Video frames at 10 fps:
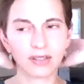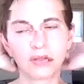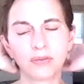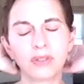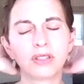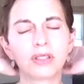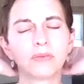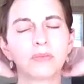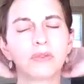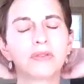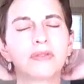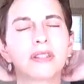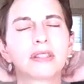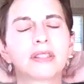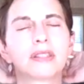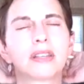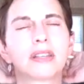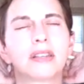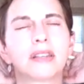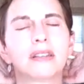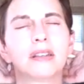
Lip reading: So you're really just moving the skin.